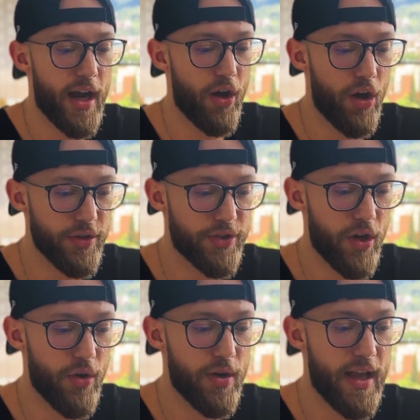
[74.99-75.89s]
I
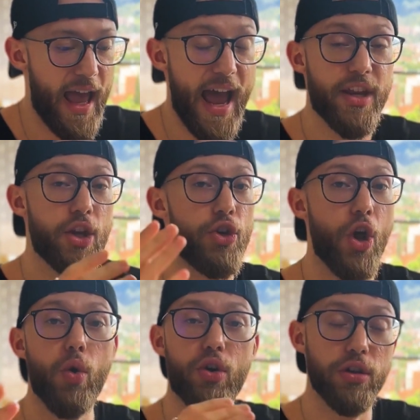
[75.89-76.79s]
also had
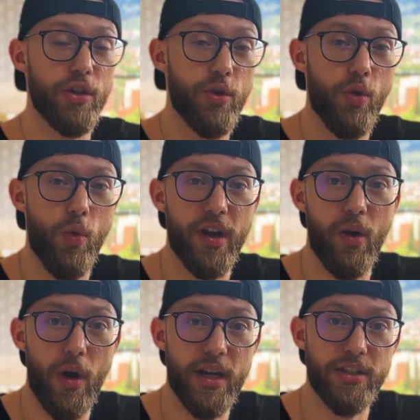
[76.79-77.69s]
no clue what I
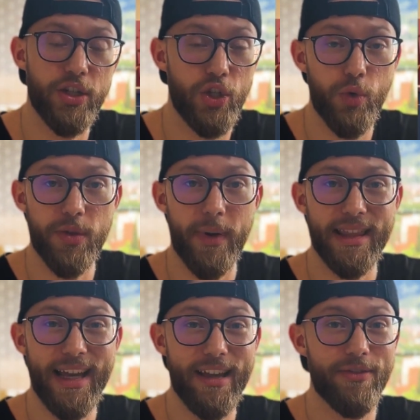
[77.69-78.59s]
wanted to do with my
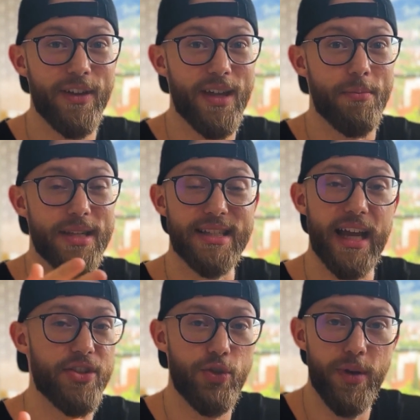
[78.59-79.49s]
life
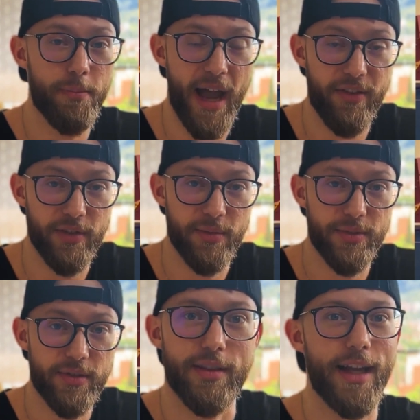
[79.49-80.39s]
besides doing
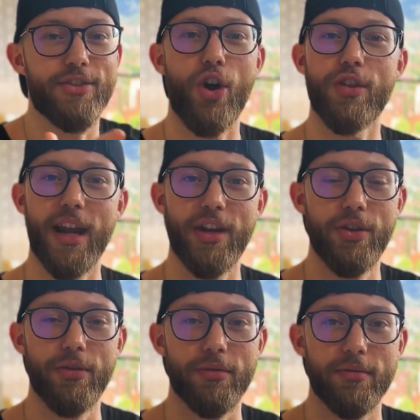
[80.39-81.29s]
backflips. That's all that I
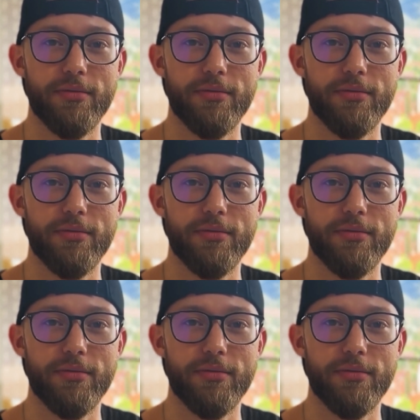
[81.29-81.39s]
knew.